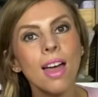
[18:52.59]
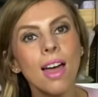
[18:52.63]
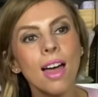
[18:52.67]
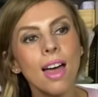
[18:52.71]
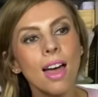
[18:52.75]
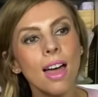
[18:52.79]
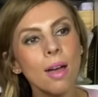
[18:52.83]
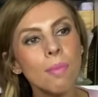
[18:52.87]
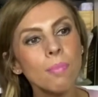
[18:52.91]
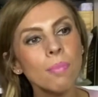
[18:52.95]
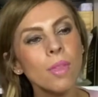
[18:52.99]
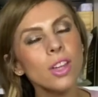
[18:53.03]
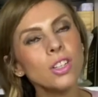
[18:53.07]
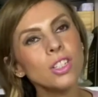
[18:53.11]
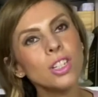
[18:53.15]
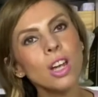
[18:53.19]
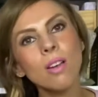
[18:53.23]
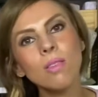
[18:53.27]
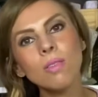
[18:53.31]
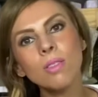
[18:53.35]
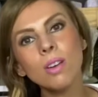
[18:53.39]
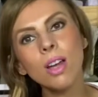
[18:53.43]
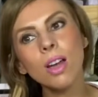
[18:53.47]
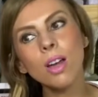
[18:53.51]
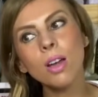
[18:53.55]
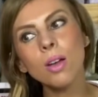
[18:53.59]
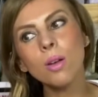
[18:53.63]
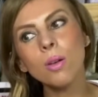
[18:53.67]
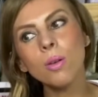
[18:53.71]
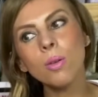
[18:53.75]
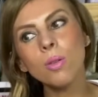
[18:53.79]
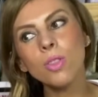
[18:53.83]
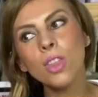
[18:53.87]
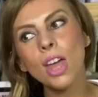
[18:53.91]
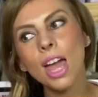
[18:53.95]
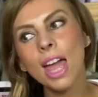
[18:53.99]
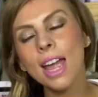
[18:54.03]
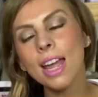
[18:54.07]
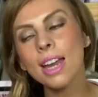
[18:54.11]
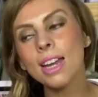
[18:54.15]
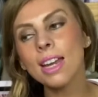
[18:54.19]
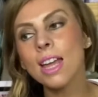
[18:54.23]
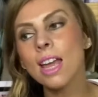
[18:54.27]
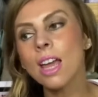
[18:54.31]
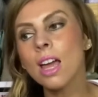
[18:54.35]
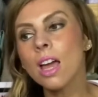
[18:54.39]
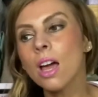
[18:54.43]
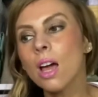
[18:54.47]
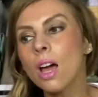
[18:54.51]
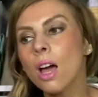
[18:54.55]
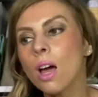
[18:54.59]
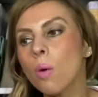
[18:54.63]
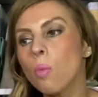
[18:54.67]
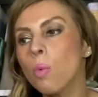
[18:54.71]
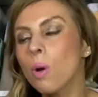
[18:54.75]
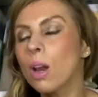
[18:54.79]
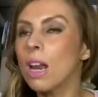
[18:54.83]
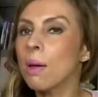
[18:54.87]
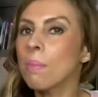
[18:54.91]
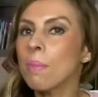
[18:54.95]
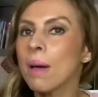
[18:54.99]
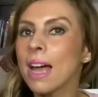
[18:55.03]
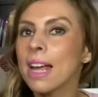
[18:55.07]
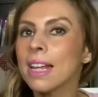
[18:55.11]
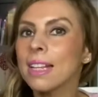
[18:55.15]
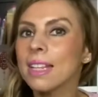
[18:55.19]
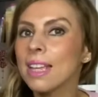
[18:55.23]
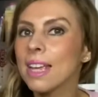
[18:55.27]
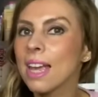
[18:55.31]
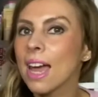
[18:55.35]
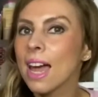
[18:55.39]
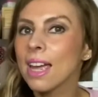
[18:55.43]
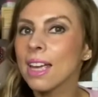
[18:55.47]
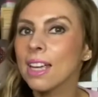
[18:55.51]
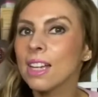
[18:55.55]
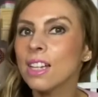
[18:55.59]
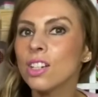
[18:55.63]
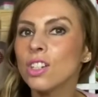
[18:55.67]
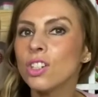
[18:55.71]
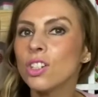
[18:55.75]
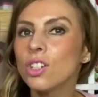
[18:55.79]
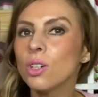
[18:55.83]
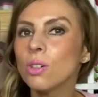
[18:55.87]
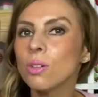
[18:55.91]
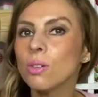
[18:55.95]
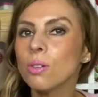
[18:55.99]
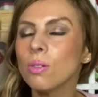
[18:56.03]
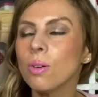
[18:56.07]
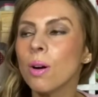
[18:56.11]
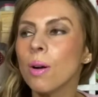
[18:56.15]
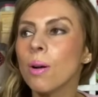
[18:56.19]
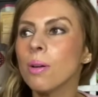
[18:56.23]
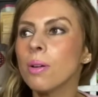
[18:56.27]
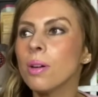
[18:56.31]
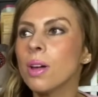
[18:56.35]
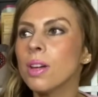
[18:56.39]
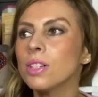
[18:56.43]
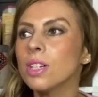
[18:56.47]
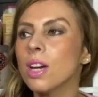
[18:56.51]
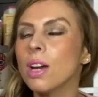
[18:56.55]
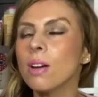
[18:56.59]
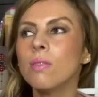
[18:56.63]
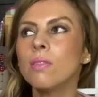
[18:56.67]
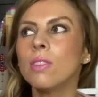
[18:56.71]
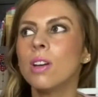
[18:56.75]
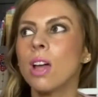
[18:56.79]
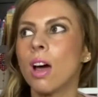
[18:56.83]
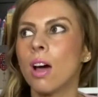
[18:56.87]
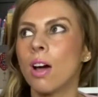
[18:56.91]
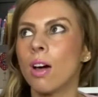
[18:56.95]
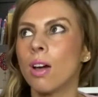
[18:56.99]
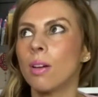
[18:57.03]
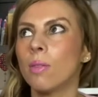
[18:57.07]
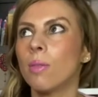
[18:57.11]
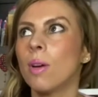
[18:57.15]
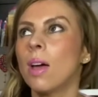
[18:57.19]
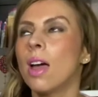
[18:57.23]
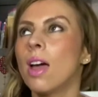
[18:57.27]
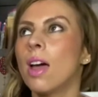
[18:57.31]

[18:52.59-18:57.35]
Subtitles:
I don't know then, will I make the angel? I don't know.